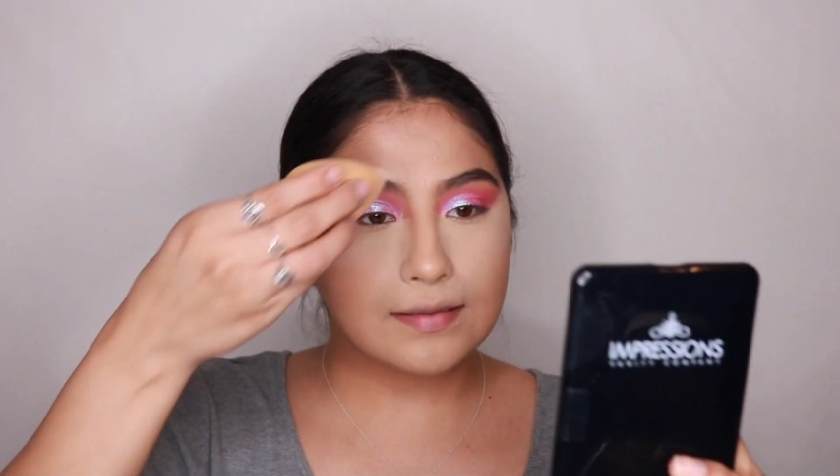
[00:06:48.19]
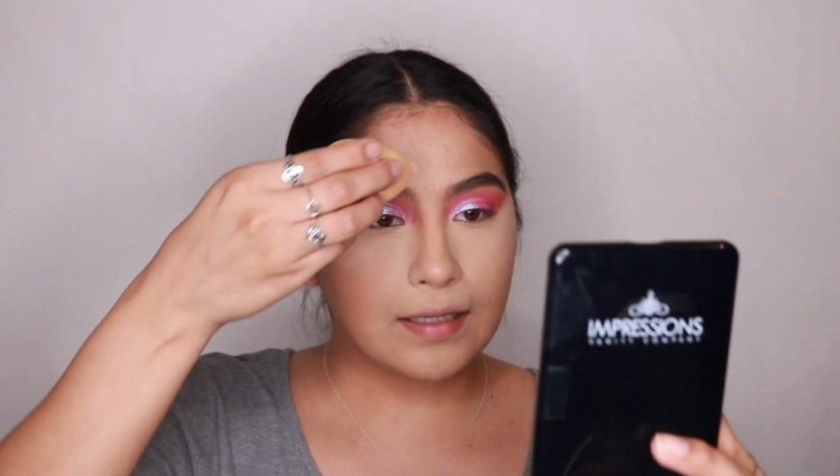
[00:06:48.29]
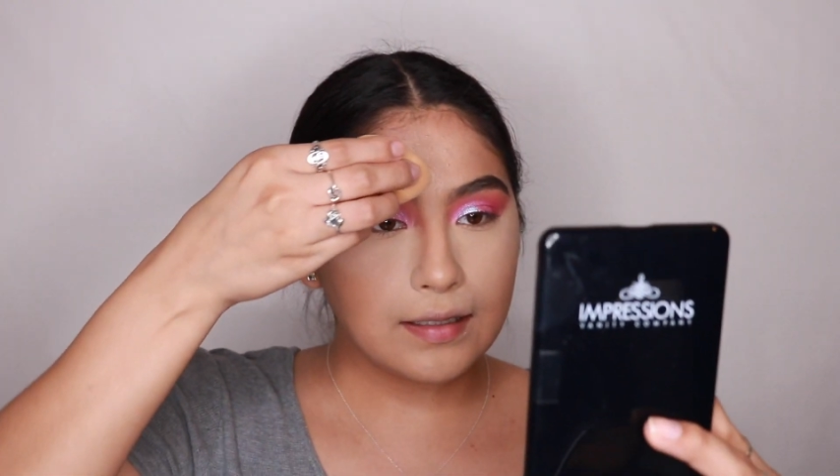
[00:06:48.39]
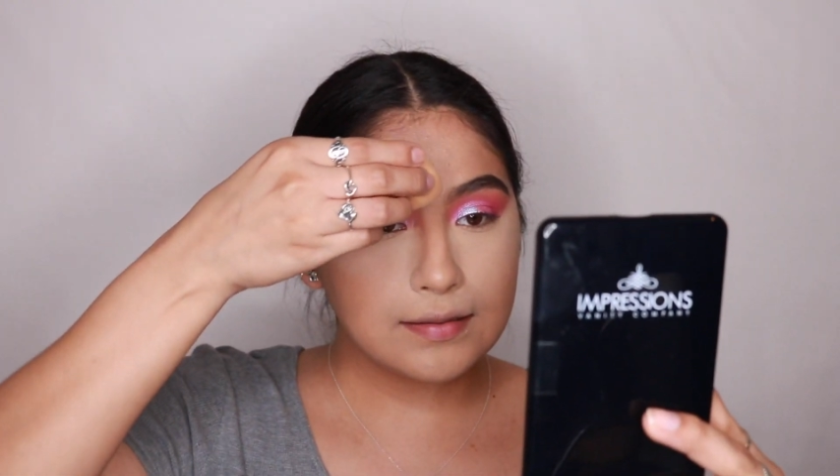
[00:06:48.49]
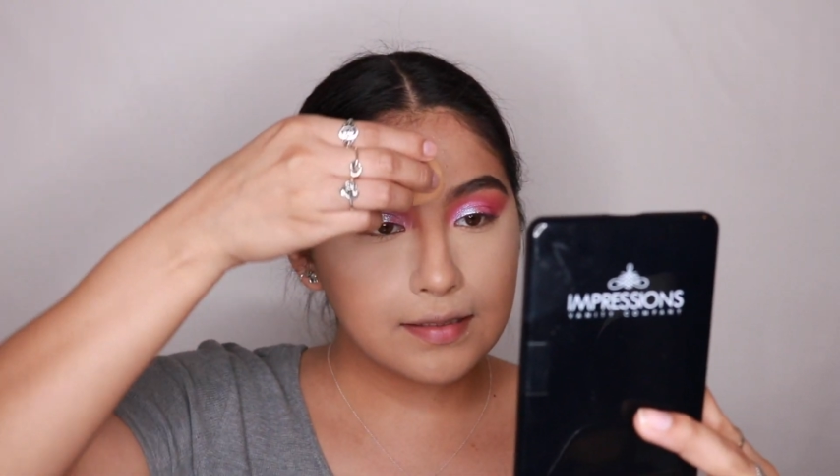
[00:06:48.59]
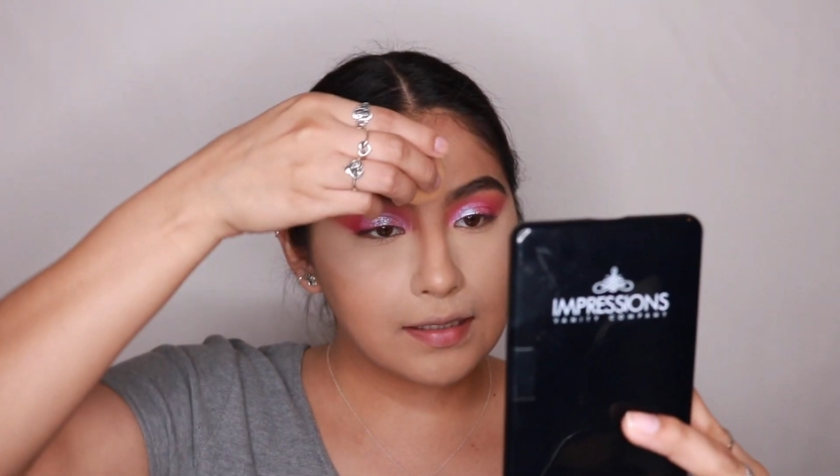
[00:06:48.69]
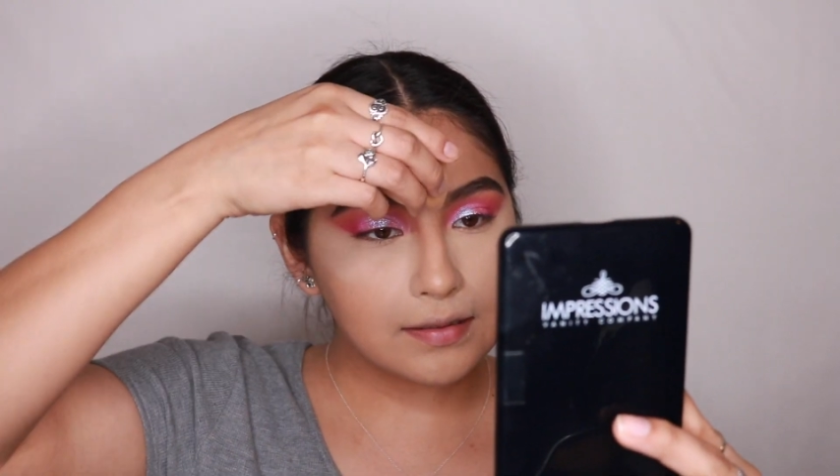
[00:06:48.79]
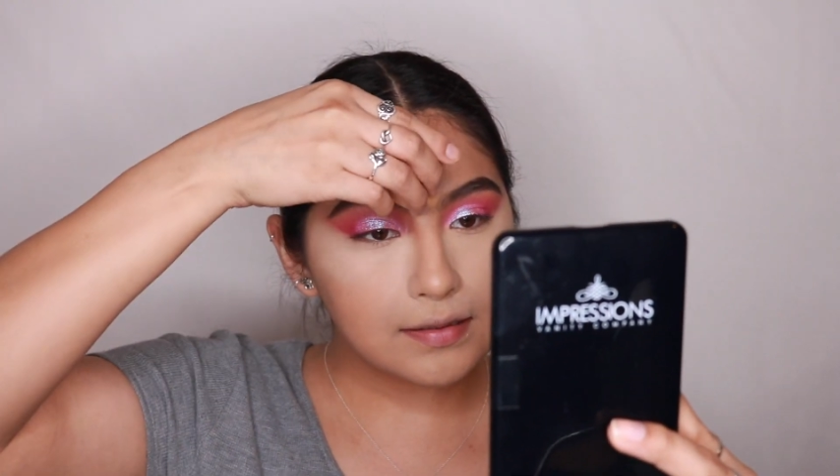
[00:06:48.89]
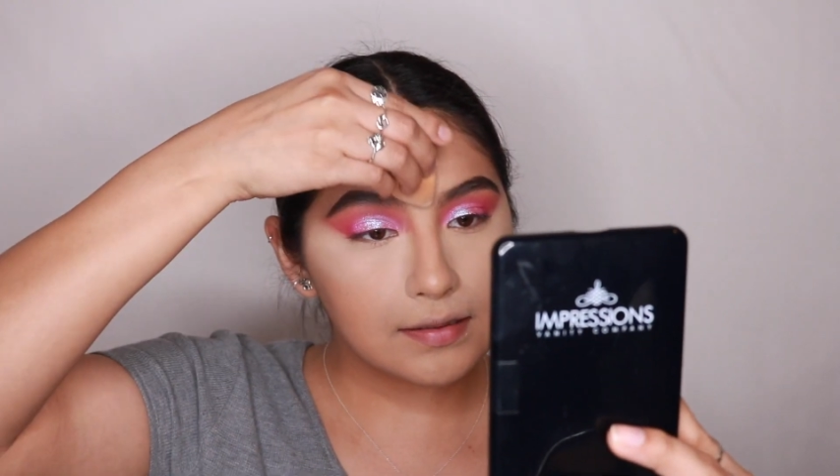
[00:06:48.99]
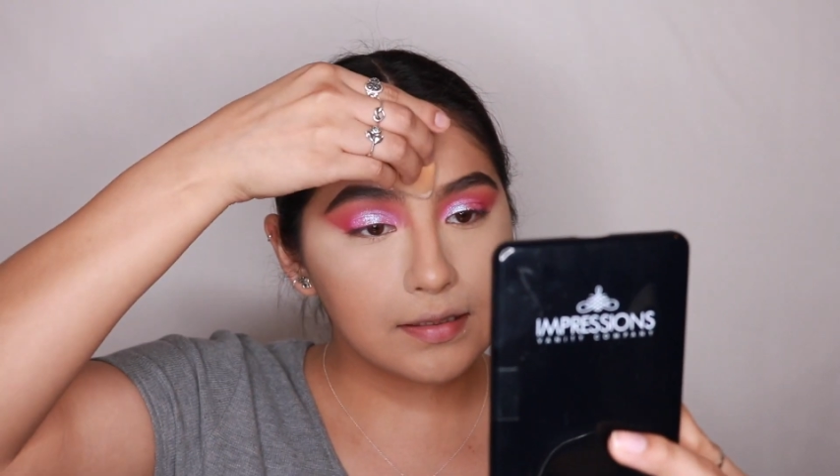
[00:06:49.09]
nice
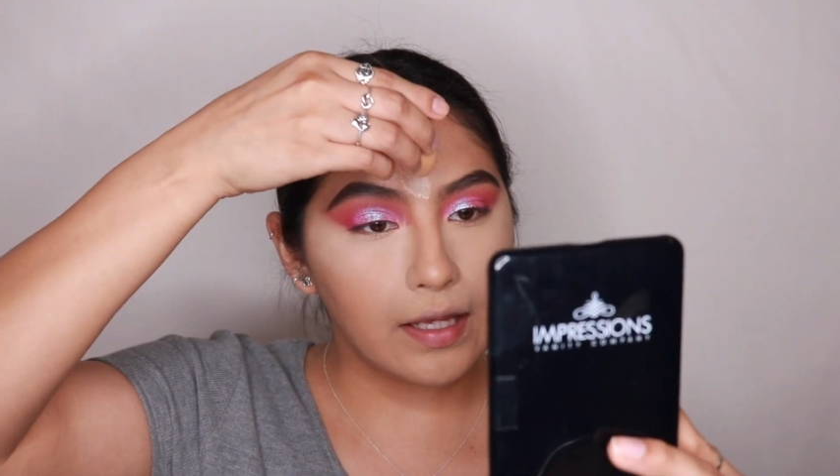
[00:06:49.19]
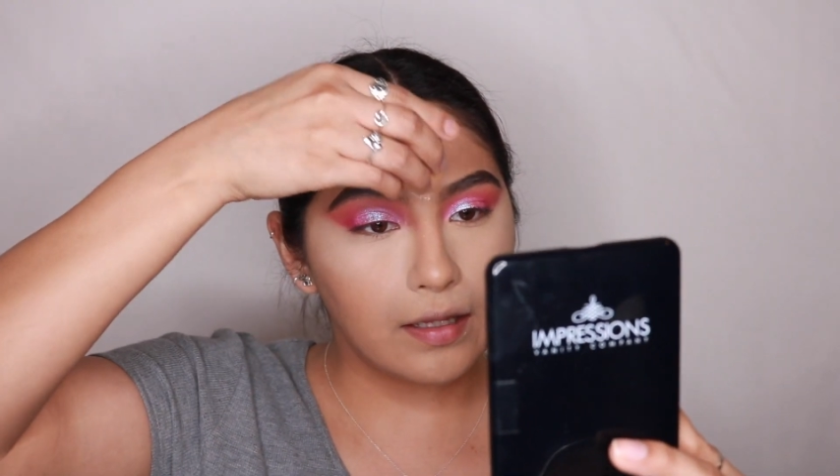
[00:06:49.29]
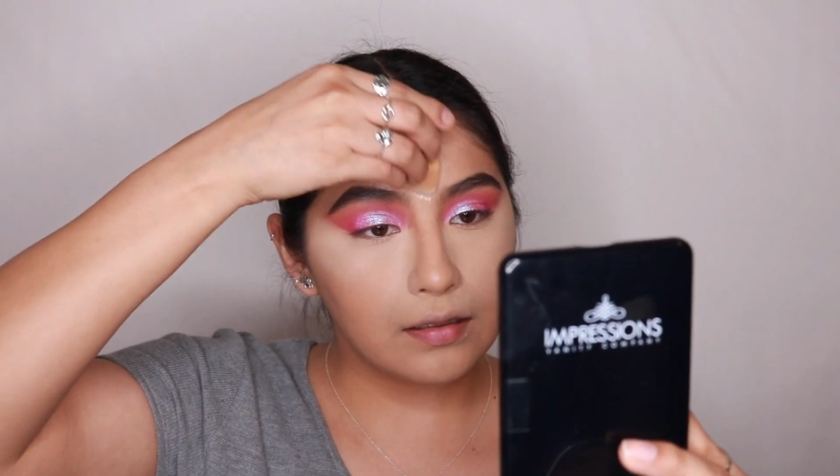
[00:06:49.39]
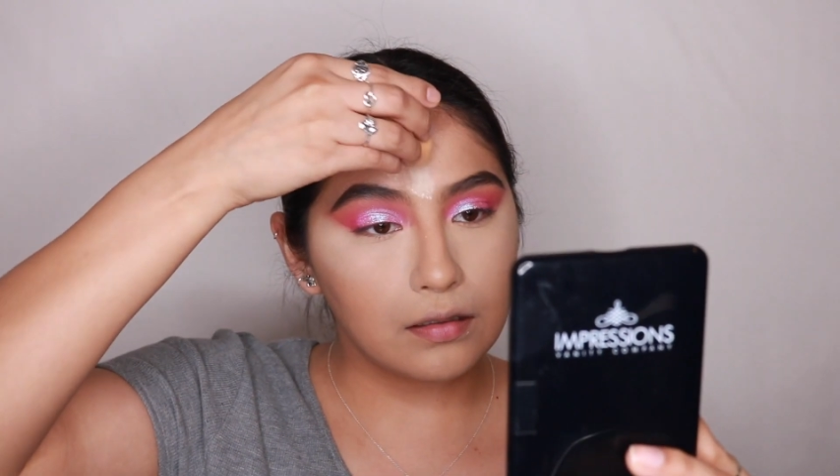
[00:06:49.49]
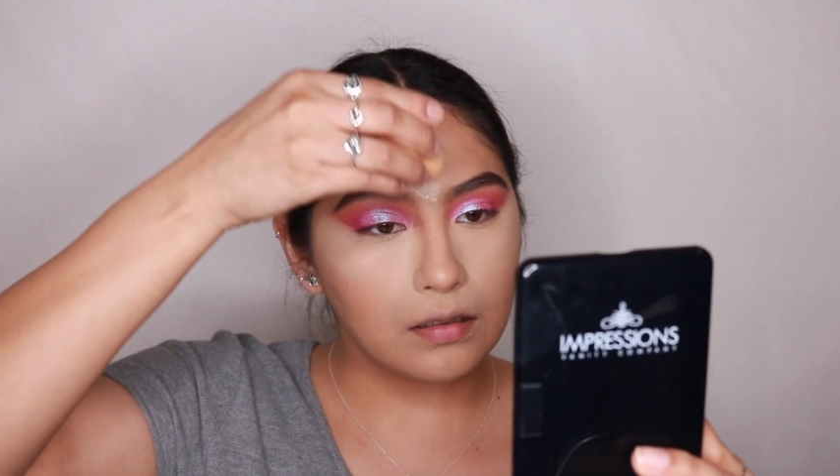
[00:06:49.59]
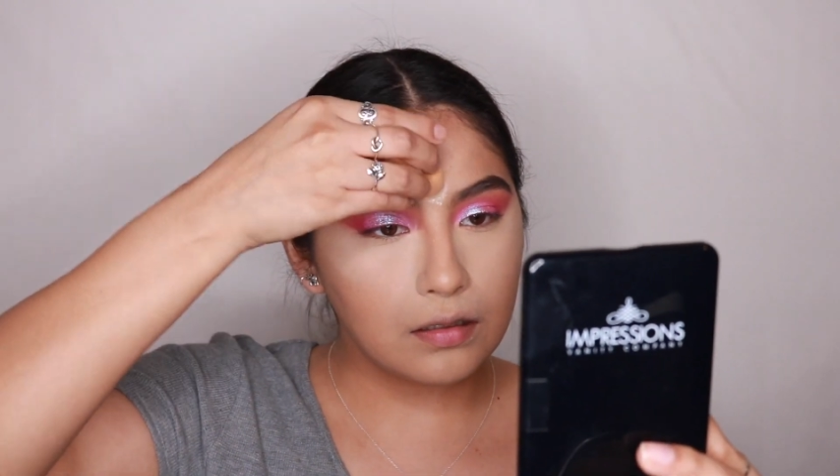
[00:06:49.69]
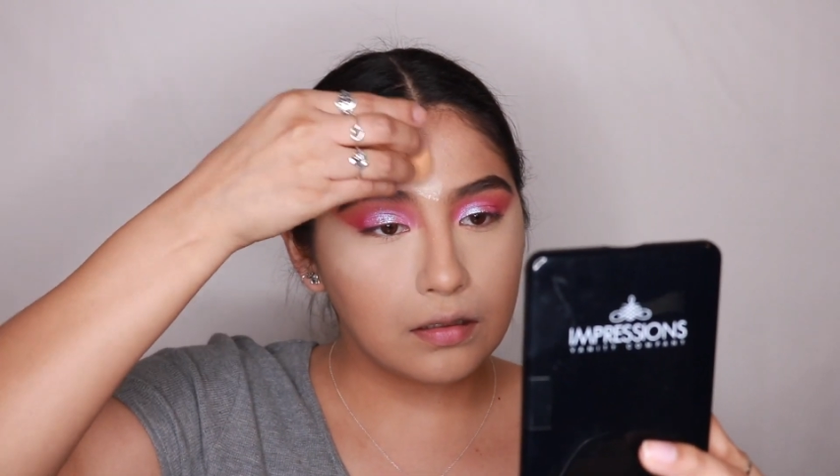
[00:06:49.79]
and set,